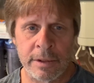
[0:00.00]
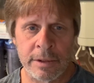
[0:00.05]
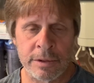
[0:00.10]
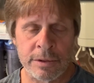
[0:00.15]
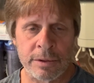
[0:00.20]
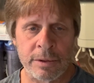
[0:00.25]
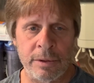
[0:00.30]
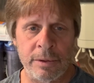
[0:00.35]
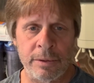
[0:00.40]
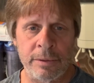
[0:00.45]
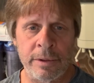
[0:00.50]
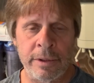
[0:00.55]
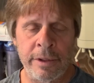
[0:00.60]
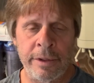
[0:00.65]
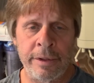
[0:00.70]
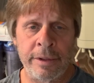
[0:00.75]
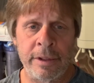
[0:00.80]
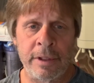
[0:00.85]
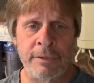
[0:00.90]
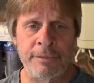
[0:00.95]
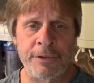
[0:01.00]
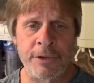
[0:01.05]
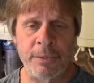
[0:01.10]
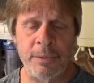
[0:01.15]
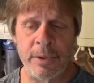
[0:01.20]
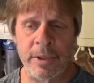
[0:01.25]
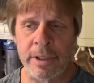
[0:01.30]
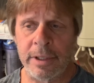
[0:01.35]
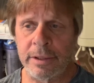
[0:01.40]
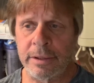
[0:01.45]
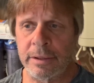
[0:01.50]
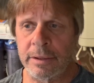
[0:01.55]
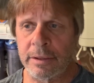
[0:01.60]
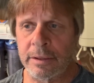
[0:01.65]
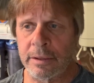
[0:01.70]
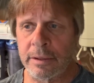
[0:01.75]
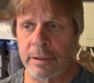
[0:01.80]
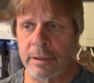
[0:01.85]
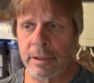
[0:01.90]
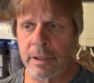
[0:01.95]
So if you want
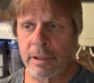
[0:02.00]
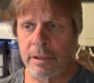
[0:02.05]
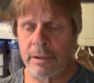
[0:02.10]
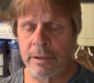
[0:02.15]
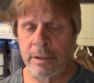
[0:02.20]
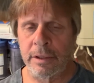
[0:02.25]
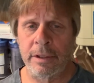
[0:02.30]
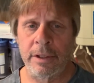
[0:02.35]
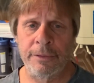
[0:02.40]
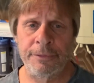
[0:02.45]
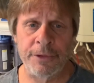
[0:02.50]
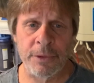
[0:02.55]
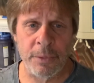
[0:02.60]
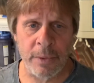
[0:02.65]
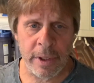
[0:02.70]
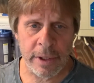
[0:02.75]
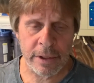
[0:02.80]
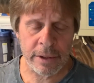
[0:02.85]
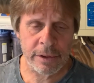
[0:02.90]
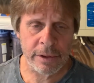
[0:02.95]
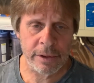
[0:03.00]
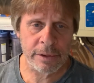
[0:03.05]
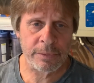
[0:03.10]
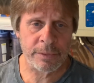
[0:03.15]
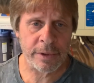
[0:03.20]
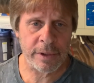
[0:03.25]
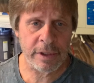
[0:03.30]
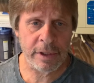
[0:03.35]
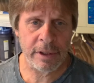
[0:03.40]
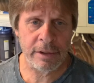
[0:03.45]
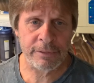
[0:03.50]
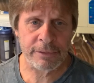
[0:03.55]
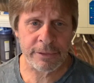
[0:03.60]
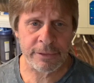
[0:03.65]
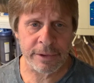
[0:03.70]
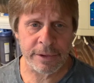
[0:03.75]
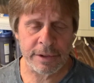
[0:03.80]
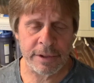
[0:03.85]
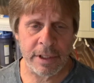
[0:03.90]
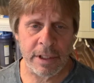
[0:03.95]
a good
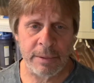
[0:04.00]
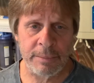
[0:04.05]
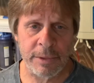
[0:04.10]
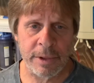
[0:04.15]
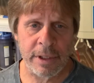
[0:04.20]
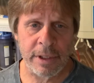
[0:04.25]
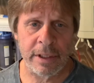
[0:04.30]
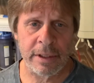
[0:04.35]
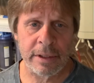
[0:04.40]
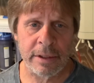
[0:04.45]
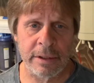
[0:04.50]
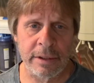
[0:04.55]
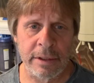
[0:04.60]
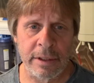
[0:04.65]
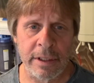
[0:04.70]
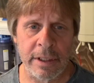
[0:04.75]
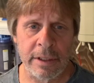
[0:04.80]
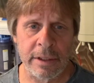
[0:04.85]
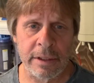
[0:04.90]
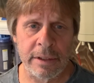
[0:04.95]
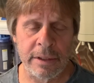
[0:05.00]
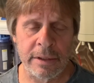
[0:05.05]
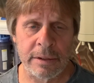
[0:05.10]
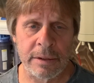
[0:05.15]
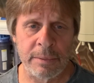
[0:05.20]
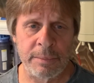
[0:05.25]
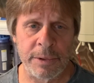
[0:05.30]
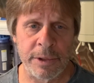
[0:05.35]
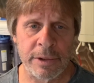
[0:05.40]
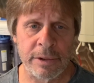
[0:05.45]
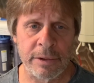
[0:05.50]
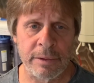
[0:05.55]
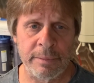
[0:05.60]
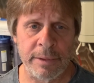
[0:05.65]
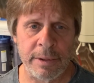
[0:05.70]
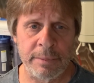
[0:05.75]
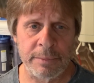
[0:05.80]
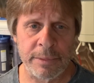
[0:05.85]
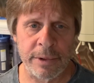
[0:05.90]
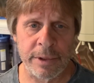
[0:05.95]
recovery time, you gotta get the bigger
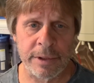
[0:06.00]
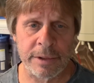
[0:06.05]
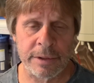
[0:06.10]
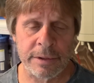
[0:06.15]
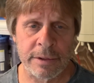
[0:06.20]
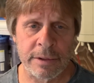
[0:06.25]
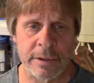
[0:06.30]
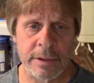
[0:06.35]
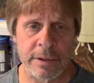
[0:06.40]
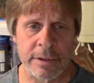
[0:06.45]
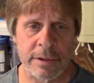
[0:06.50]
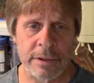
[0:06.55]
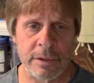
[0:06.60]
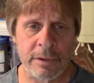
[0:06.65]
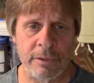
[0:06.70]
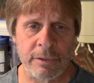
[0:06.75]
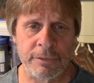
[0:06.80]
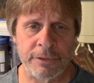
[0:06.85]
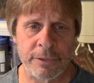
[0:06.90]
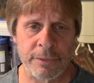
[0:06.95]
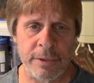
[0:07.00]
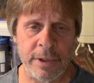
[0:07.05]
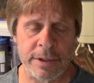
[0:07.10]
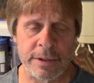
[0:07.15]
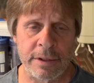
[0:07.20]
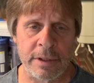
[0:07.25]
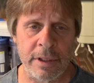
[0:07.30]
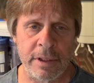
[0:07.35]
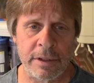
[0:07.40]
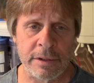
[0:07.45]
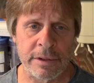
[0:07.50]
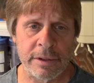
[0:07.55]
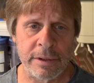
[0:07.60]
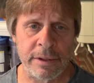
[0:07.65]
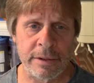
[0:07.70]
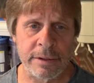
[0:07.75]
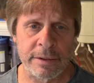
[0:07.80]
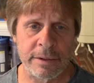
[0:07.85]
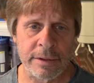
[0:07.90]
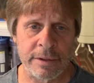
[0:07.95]
membranes. And so for residential
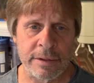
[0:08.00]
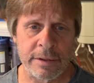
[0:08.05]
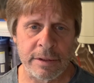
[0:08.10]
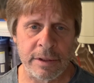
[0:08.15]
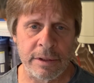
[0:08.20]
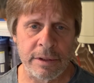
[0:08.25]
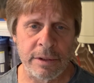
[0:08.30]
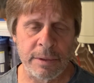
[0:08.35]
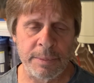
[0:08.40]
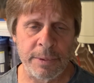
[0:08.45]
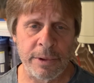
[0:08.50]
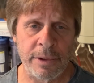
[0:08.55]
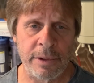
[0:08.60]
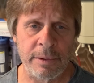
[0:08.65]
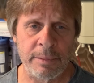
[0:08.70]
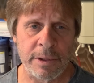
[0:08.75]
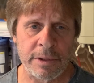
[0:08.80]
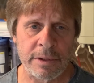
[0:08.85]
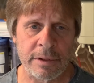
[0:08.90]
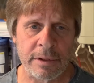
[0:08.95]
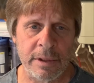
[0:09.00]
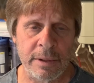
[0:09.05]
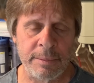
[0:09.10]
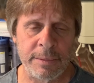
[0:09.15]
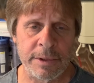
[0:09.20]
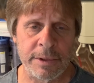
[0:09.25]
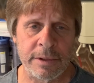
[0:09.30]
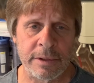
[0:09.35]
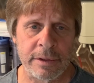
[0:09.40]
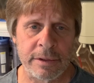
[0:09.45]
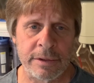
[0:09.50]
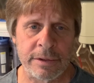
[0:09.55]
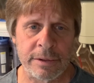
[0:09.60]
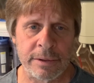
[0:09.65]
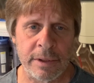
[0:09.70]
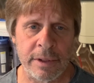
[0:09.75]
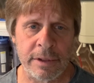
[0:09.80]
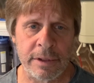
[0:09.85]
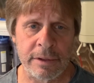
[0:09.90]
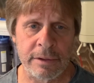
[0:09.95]
under the sink, you're pretty much limited to
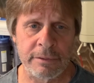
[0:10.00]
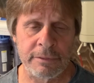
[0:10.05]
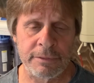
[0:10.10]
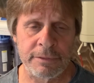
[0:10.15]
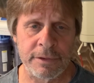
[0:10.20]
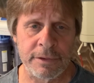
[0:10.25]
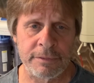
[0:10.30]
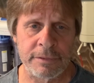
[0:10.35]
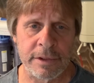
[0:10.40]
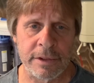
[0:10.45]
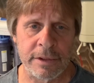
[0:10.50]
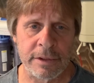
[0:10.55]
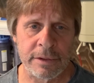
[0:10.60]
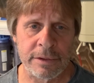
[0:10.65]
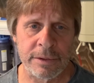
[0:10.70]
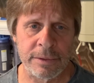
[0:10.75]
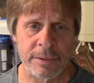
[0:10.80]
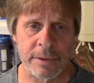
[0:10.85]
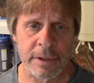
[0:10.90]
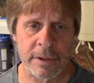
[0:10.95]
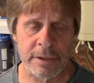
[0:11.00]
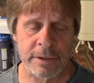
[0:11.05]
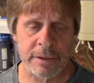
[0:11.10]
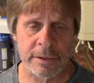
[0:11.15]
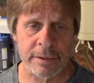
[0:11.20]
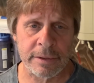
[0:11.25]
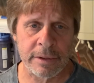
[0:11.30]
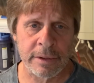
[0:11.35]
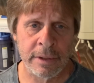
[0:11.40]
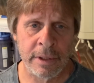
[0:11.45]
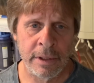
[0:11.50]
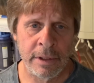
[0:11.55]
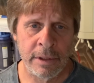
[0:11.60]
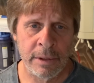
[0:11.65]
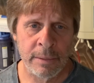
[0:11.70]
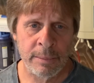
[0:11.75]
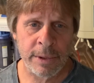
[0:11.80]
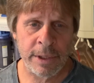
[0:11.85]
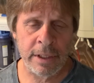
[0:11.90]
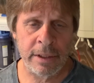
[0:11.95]
150 to 200.
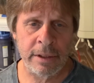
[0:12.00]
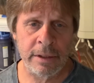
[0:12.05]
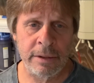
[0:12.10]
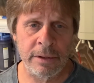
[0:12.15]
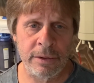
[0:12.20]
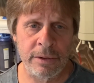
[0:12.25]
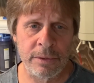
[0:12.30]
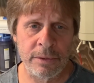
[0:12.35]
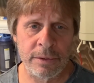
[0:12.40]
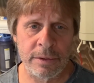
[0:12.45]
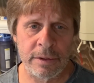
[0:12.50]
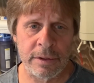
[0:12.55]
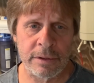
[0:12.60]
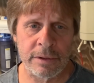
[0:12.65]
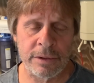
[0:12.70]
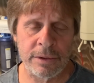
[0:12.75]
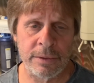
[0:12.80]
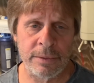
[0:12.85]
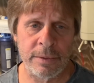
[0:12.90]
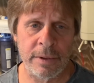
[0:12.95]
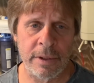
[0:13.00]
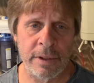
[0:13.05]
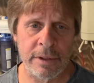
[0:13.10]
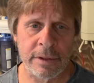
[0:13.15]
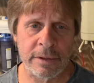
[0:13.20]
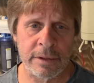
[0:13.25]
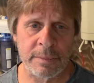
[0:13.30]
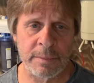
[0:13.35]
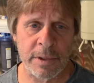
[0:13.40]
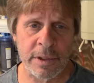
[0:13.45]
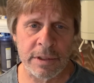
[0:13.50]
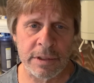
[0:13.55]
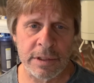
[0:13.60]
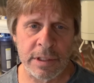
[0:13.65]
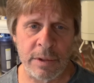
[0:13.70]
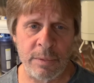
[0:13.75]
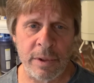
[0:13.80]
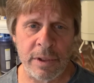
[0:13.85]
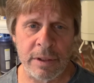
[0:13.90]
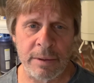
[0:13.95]
But I didn't use the 200 because
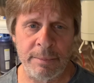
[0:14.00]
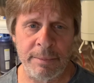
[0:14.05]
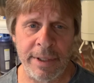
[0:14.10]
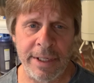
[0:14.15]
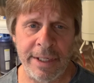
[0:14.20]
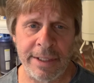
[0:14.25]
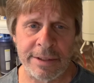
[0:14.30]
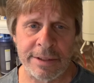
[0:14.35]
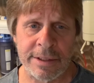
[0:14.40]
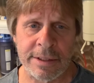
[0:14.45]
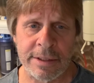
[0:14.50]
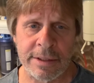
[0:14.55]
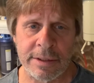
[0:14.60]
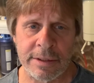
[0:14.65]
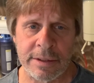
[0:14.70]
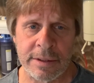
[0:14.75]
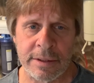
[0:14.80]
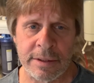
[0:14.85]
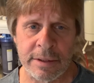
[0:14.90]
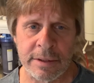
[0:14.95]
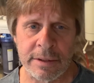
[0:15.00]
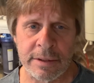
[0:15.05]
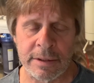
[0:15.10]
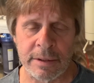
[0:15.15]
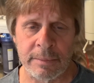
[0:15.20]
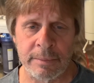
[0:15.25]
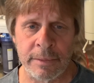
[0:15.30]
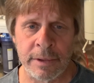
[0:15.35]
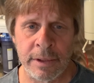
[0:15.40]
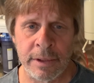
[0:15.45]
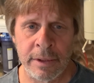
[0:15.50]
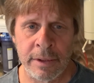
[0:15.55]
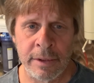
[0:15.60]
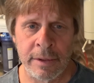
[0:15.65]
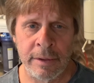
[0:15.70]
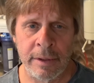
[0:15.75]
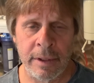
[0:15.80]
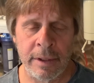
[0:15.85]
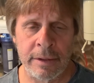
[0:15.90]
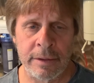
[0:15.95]
I want a matched system.
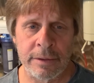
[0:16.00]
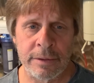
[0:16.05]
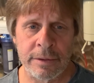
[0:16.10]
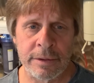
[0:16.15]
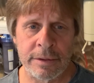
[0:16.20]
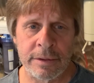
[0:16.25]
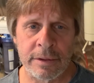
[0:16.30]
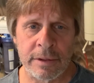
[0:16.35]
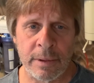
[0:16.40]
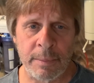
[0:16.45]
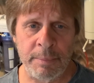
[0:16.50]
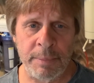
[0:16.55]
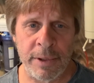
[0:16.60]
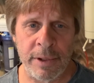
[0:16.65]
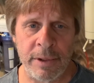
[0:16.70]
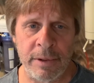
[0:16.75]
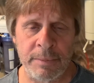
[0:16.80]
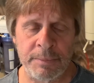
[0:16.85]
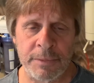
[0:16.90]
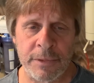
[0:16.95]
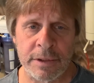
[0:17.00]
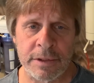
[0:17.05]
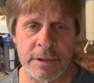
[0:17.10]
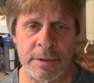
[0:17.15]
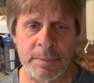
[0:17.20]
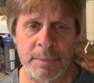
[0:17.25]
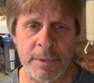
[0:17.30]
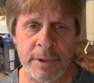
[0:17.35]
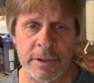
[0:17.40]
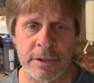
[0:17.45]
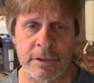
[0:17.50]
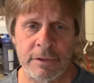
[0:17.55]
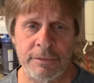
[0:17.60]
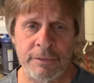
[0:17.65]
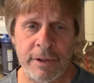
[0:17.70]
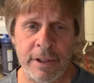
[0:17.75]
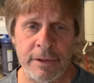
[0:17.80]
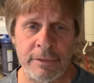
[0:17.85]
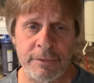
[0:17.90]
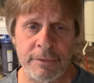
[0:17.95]
And there isn't a pump that's
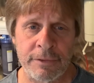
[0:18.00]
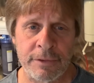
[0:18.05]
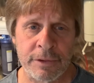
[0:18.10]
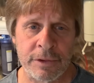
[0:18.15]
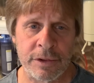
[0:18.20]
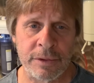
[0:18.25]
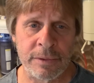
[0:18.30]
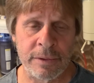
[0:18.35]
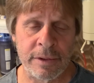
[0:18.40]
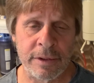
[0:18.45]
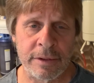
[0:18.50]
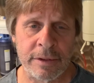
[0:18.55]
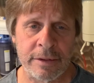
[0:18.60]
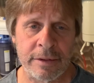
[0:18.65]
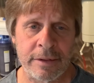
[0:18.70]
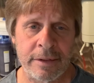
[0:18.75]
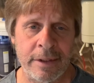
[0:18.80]
specified for 200.